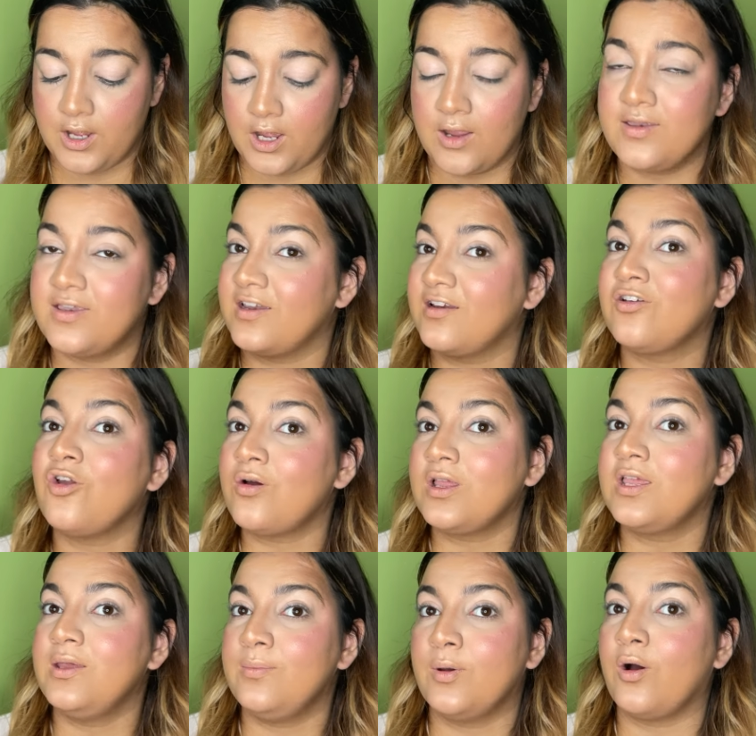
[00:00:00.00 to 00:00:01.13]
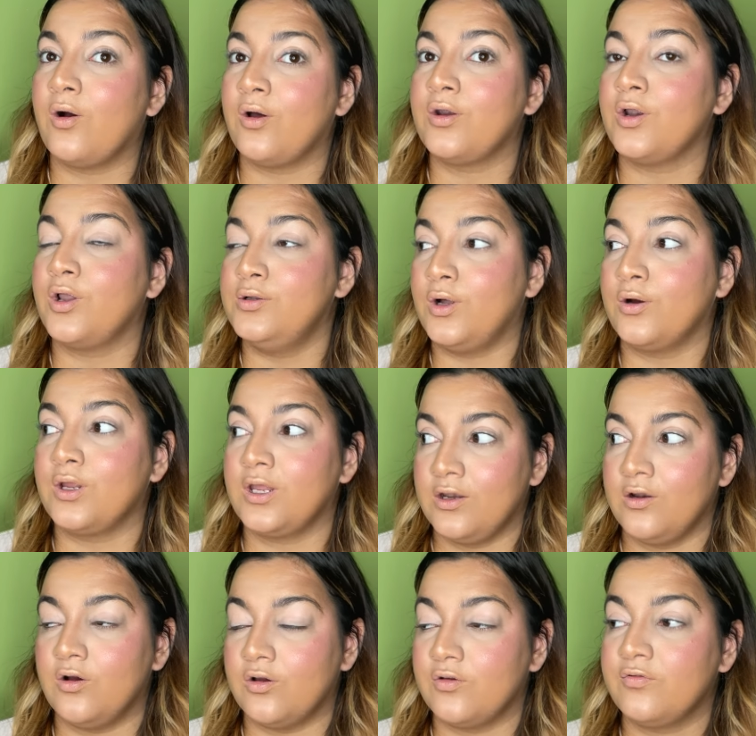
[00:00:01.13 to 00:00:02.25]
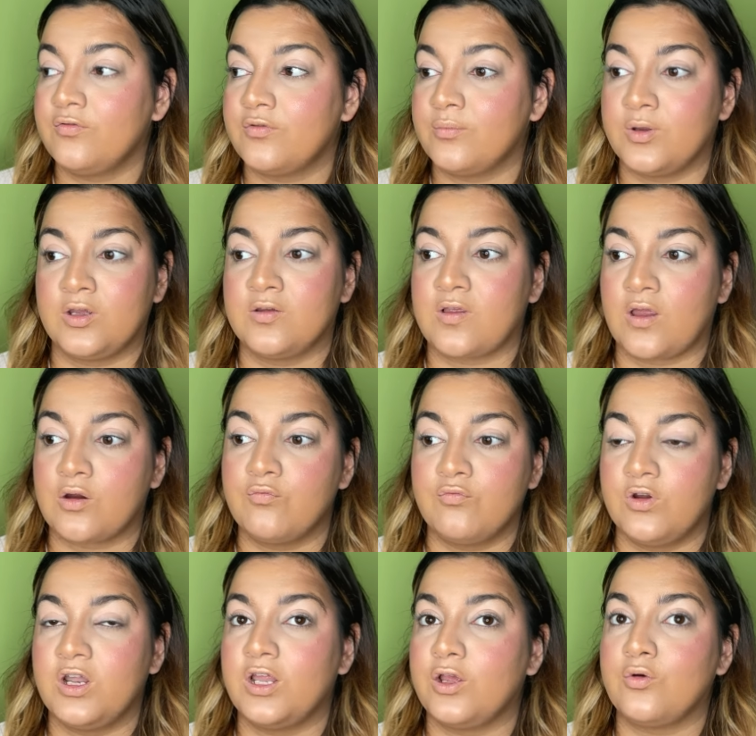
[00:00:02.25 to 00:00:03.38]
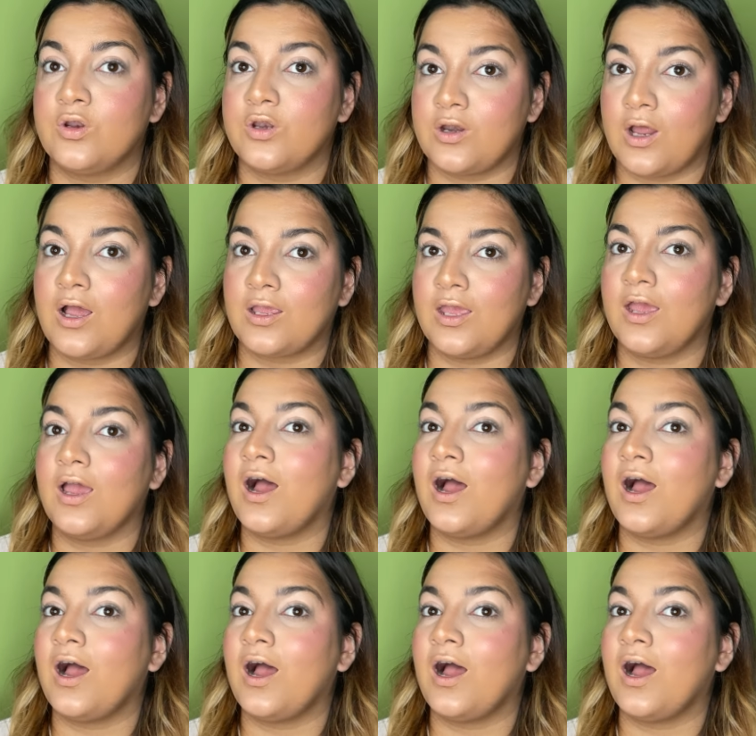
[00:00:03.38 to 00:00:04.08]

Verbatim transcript: I did not keep it on long enough because I really couldn't hack it.